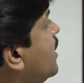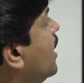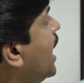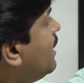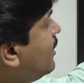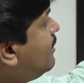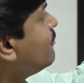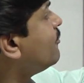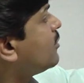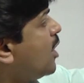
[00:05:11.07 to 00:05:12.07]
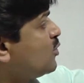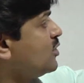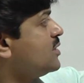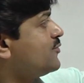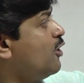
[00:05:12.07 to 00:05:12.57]
L1
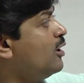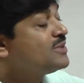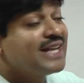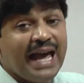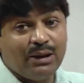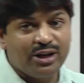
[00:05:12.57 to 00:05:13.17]
routers forms L1